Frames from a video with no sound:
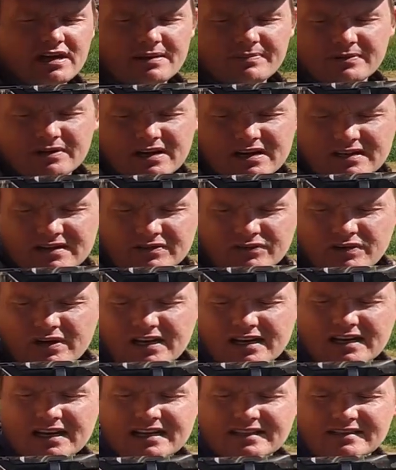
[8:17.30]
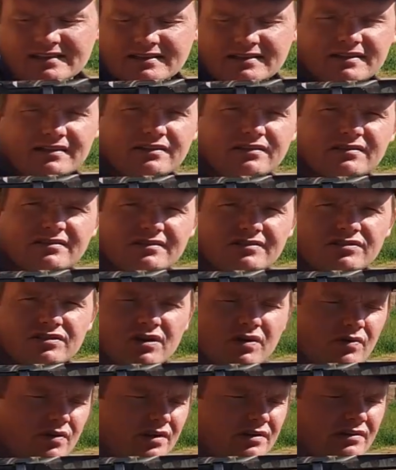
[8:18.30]
upgraded regulator seals and
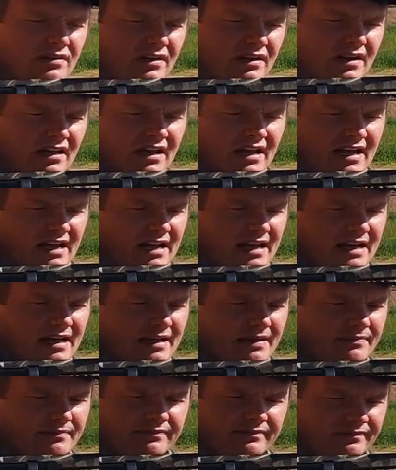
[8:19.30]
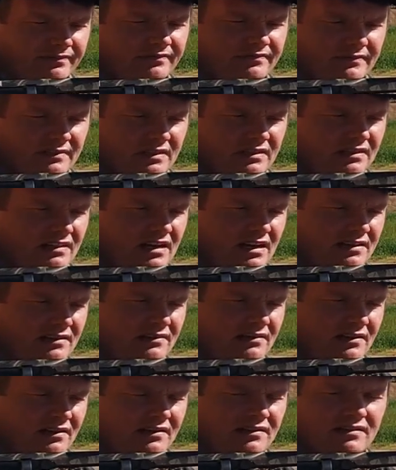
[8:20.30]
so on. Um, this
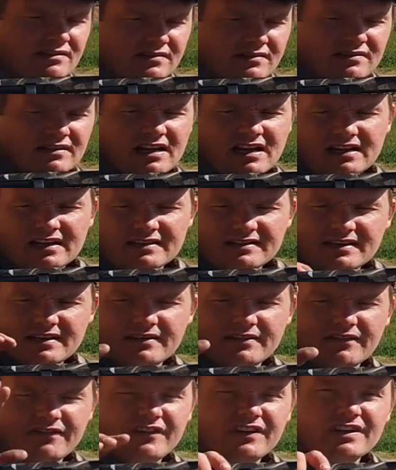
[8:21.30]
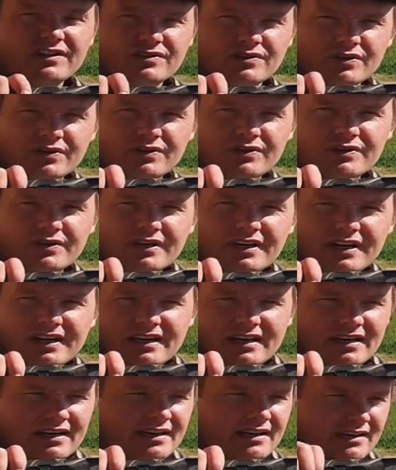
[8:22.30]
gun is, like I said, the V2.
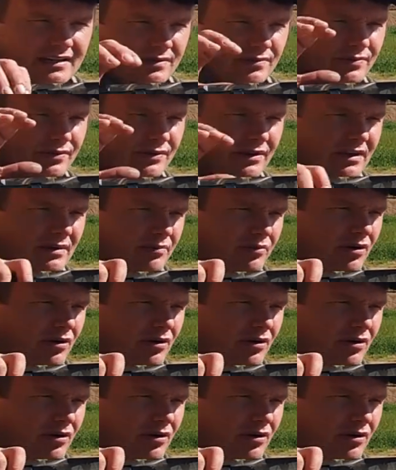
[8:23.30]
It's pretty